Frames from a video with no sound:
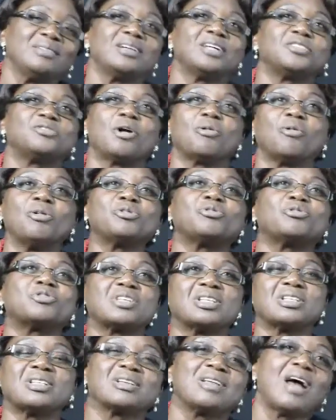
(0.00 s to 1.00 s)
that you are going to
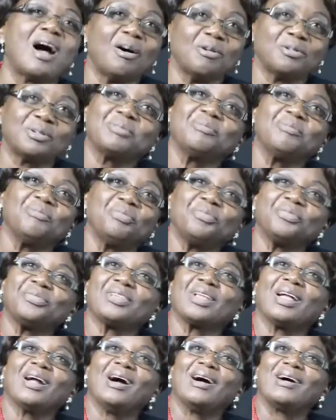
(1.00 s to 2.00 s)
sit down
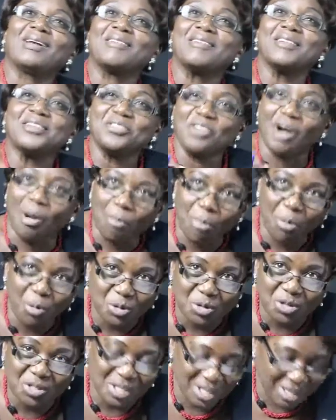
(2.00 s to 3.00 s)
and read your
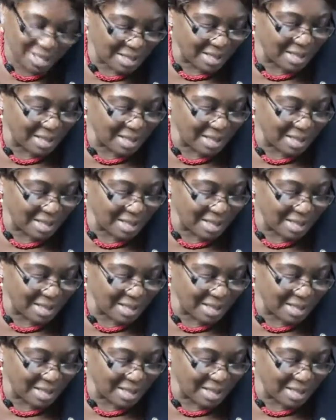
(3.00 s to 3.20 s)
books